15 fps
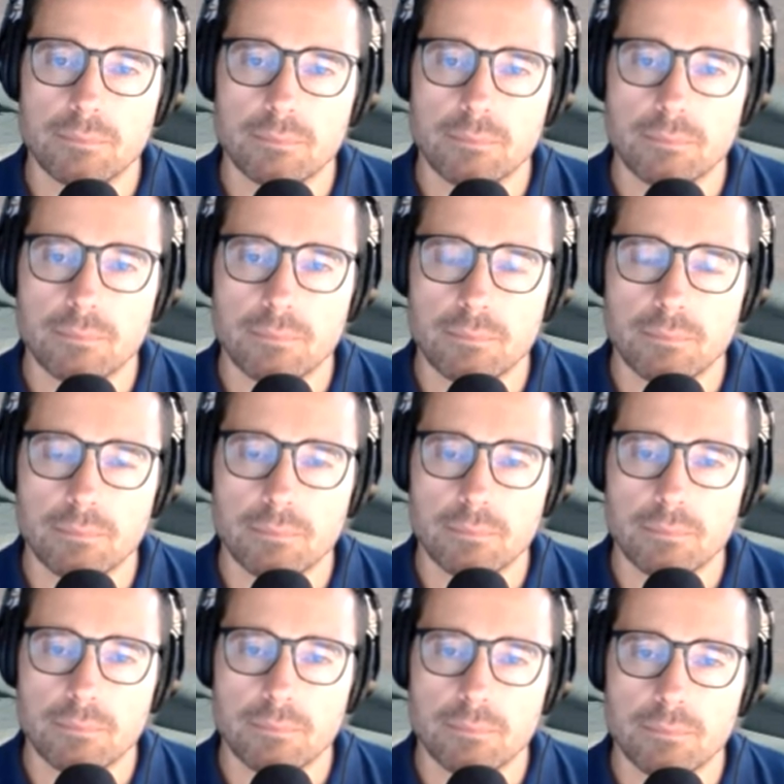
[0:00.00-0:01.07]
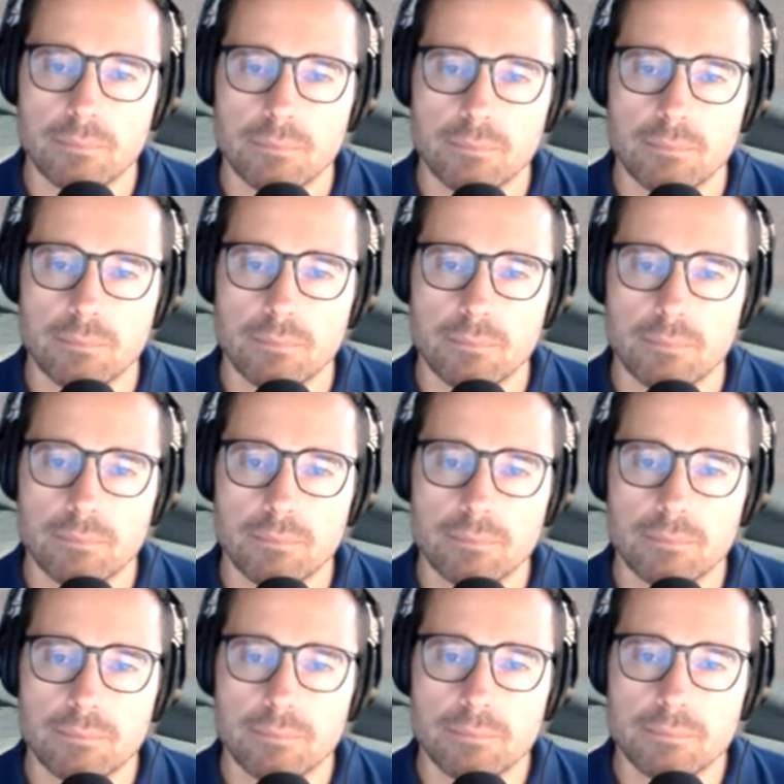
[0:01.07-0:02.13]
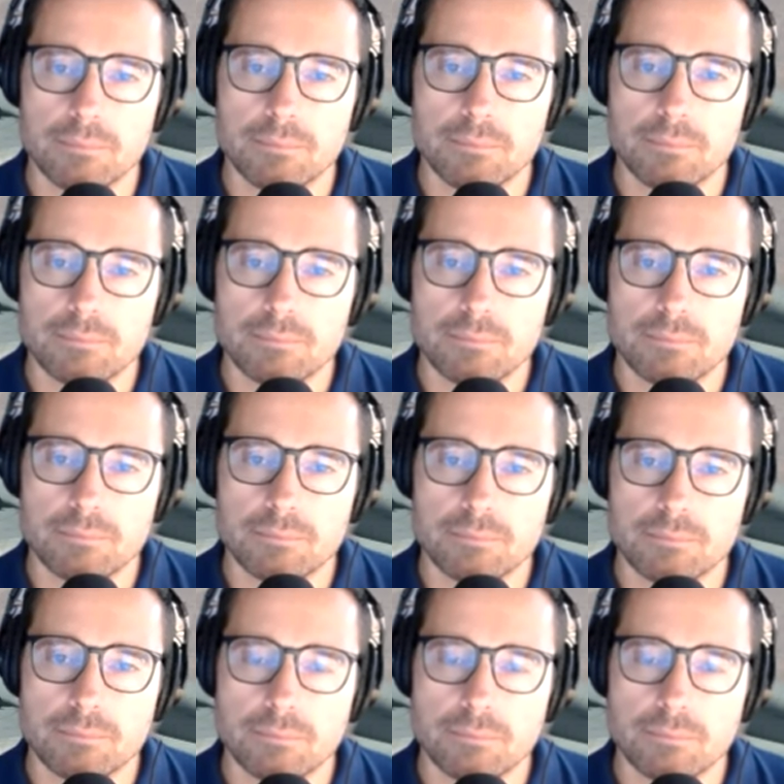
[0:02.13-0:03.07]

No words are spoken by the person on screen.